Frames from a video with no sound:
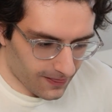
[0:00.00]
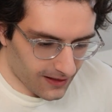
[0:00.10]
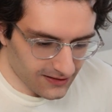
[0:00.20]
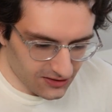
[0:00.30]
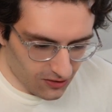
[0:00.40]

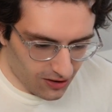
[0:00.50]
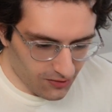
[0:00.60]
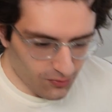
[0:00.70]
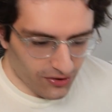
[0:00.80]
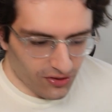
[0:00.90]
let's
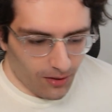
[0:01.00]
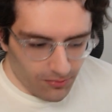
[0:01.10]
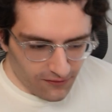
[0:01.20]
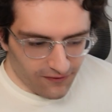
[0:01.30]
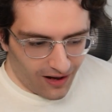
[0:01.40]
start with
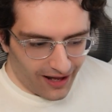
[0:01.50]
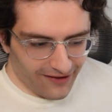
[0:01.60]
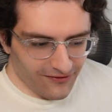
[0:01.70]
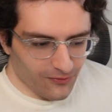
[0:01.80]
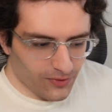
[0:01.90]
number
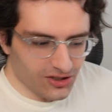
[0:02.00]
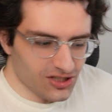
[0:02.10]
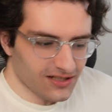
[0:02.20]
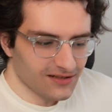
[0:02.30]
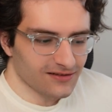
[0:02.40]
5,
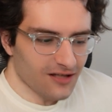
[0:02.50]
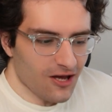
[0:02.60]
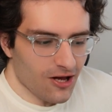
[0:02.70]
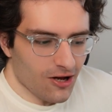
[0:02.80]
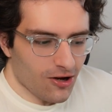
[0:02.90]
which is
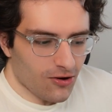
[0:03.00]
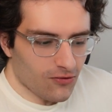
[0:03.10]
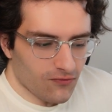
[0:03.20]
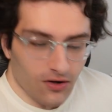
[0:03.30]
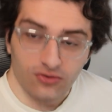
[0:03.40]

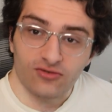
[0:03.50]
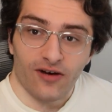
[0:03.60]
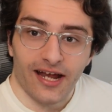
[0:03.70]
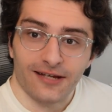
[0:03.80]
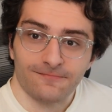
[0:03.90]

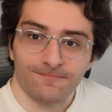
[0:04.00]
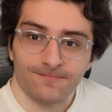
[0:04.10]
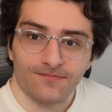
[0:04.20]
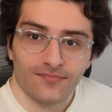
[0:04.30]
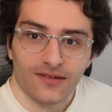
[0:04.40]
Roserade.
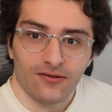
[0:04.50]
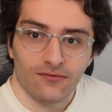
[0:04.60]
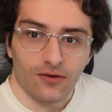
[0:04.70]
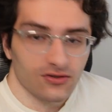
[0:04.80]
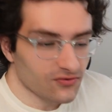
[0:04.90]

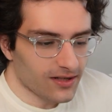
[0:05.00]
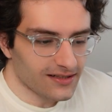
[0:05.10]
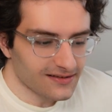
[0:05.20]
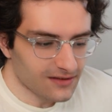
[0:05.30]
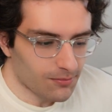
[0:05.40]

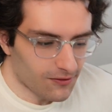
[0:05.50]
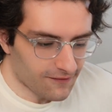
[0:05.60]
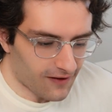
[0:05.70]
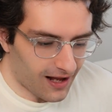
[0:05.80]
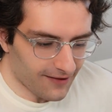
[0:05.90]
Roserade is number
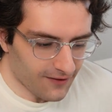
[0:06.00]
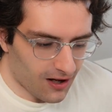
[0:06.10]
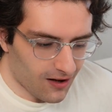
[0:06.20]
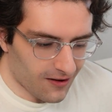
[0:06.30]
5.